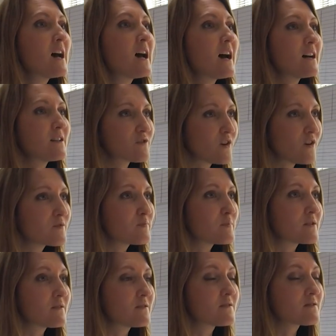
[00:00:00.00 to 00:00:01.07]
and
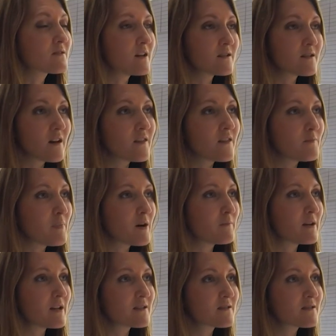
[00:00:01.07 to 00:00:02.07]
hospitals and other public